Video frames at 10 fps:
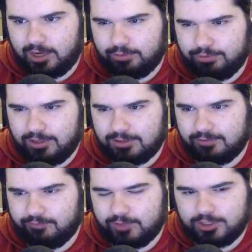I don't think it's
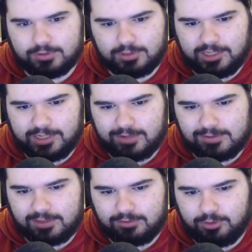officially
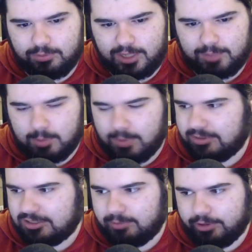announced that they're doing that, but
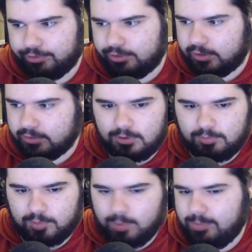maybe some other thing.
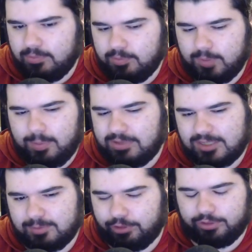But maybe
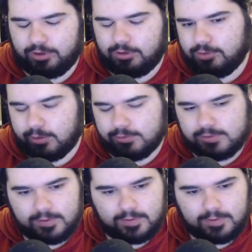some other thing, who knows?